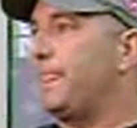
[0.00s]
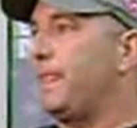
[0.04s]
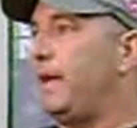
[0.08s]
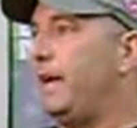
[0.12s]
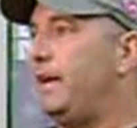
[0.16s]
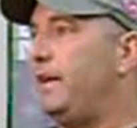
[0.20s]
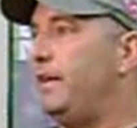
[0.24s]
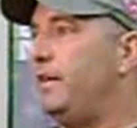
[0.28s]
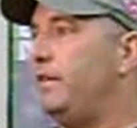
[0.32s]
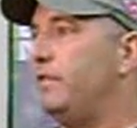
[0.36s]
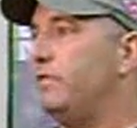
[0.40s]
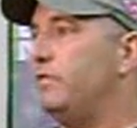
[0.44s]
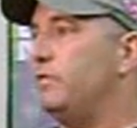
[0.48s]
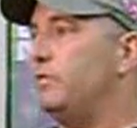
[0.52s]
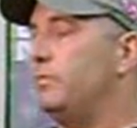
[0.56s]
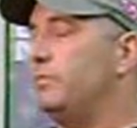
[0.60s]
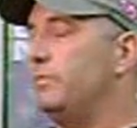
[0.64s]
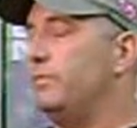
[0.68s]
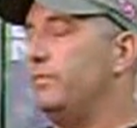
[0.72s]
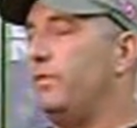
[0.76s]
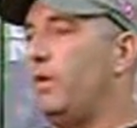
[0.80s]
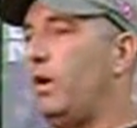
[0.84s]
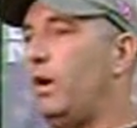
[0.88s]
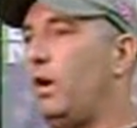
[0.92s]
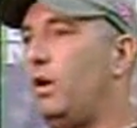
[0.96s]
I have
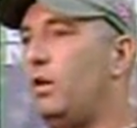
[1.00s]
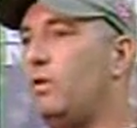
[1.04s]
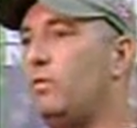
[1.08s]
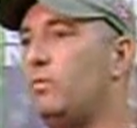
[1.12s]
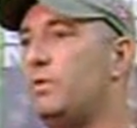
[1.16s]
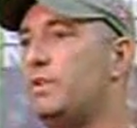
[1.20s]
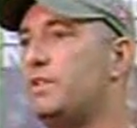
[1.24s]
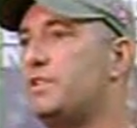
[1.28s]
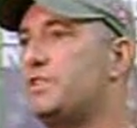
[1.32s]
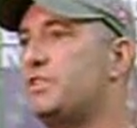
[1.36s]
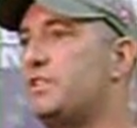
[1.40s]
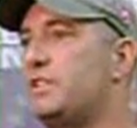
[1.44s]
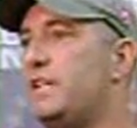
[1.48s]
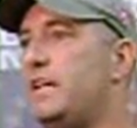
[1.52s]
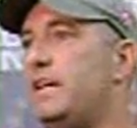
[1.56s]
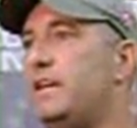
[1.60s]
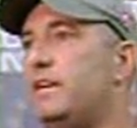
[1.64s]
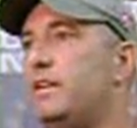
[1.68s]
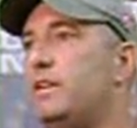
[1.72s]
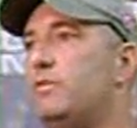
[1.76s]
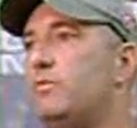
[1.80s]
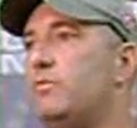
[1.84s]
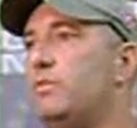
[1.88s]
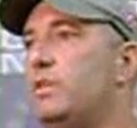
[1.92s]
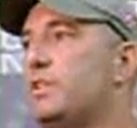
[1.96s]
always
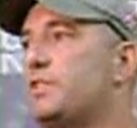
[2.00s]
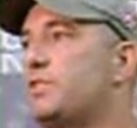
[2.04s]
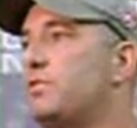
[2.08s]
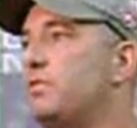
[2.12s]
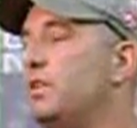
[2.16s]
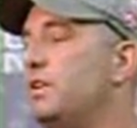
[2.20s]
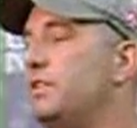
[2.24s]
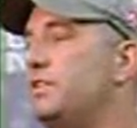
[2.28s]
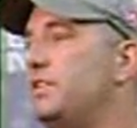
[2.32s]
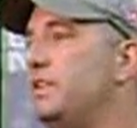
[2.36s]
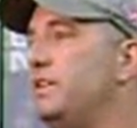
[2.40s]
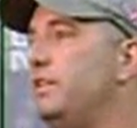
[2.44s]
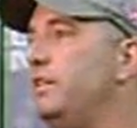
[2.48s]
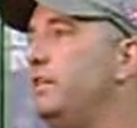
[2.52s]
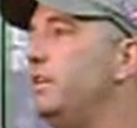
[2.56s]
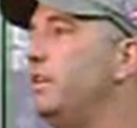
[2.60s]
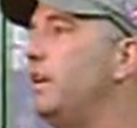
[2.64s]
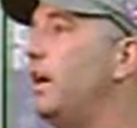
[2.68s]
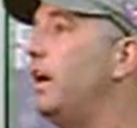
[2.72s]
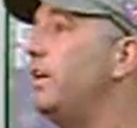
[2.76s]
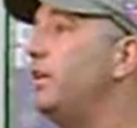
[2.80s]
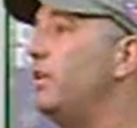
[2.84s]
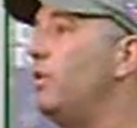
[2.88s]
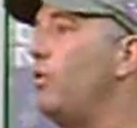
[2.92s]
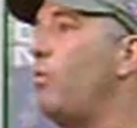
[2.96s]
sat in restaurants and did
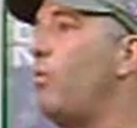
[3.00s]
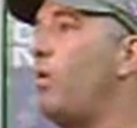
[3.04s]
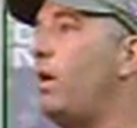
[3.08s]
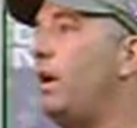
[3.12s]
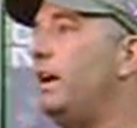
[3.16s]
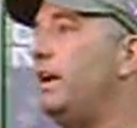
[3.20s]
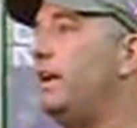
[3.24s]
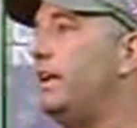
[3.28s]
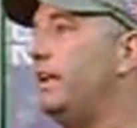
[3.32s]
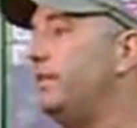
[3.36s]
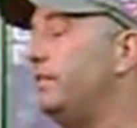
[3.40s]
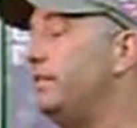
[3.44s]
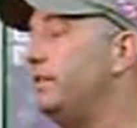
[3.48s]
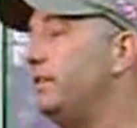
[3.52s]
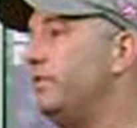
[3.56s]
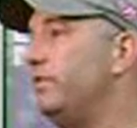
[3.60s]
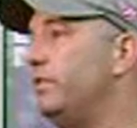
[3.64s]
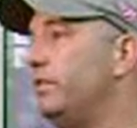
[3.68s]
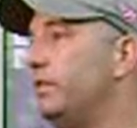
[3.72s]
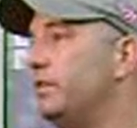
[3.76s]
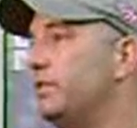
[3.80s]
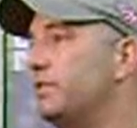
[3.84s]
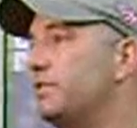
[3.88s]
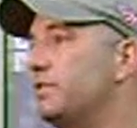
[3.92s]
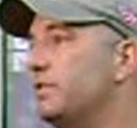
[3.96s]
not know why I did
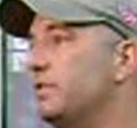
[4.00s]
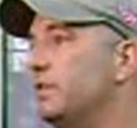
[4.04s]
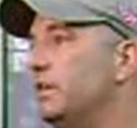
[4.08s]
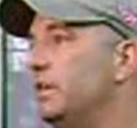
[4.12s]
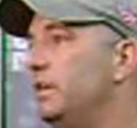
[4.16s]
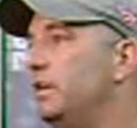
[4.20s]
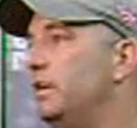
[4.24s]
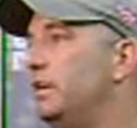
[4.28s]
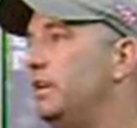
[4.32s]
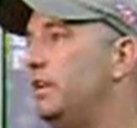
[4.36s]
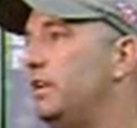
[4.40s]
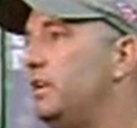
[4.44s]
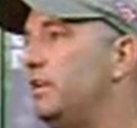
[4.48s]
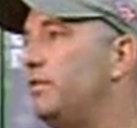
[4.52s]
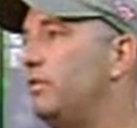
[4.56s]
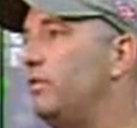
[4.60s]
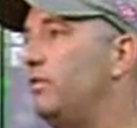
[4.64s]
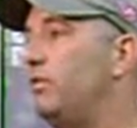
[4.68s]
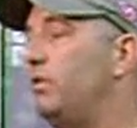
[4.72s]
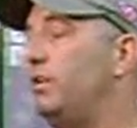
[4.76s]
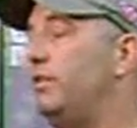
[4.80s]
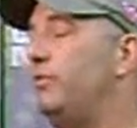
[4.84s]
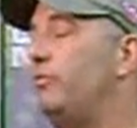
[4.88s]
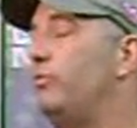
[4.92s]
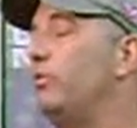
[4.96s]
this and never
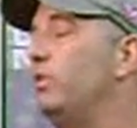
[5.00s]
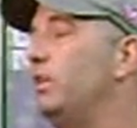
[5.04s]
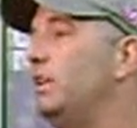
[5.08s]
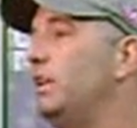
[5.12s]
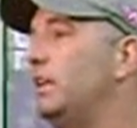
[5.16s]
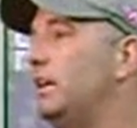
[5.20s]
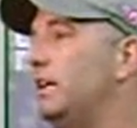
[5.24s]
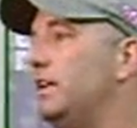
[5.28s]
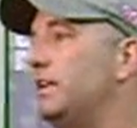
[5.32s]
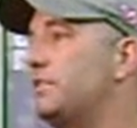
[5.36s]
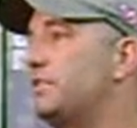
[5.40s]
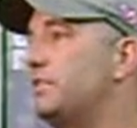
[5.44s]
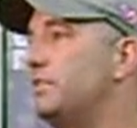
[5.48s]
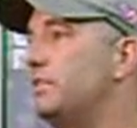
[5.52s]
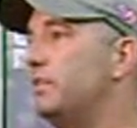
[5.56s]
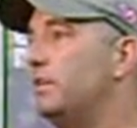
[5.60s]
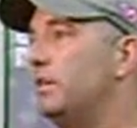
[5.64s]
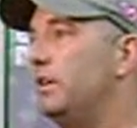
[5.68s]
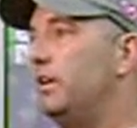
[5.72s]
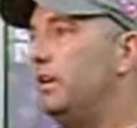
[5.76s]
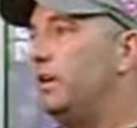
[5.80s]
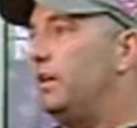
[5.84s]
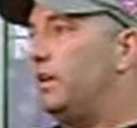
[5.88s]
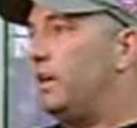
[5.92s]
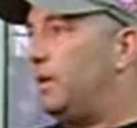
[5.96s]
really realized it.
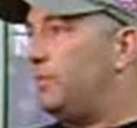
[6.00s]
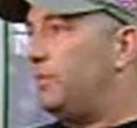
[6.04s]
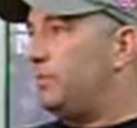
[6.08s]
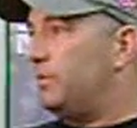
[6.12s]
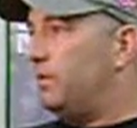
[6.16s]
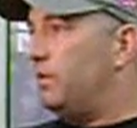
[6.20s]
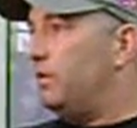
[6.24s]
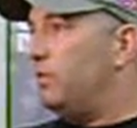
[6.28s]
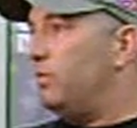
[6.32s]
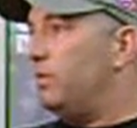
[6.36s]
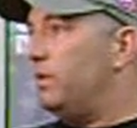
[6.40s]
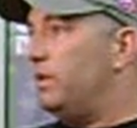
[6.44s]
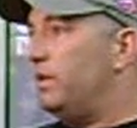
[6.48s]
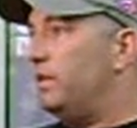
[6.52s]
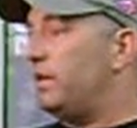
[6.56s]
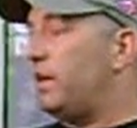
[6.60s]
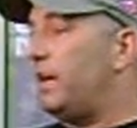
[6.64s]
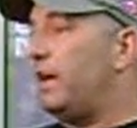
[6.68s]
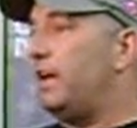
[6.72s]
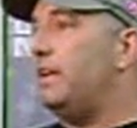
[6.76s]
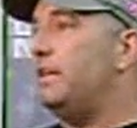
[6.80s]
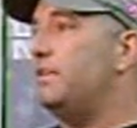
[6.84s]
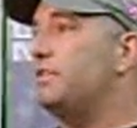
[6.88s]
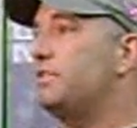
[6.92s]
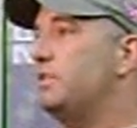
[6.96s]
I would go in.
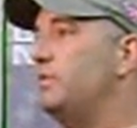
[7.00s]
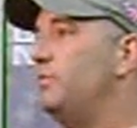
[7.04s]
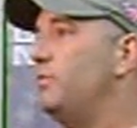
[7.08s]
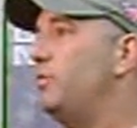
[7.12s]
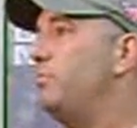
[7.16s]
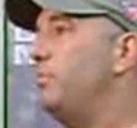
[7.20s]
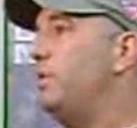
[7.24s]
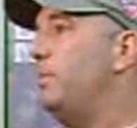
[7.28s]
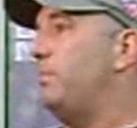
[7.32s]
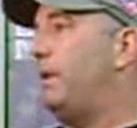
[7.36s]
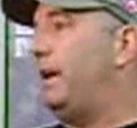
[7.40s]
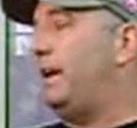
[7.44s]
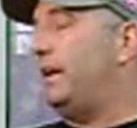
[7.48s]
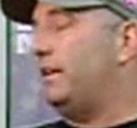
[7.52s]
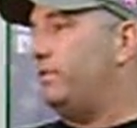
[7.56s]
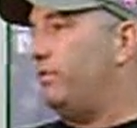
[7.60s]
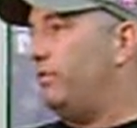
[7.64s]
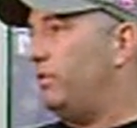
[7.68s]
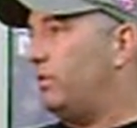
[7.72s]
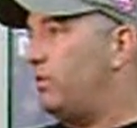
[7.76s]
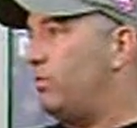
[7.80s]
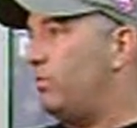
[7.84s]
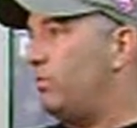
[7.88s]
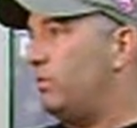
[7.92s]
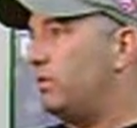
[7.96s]
I had to sit with my back to
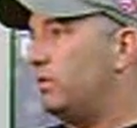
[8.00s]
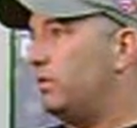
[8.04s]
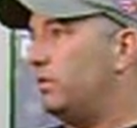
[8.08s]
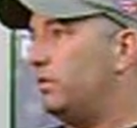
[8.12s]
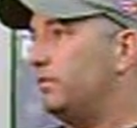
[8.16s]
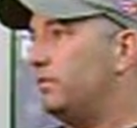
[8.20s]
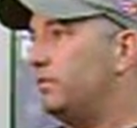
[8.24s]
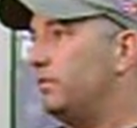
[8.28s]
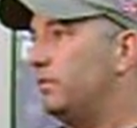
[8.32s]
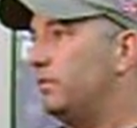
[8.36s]
the corner.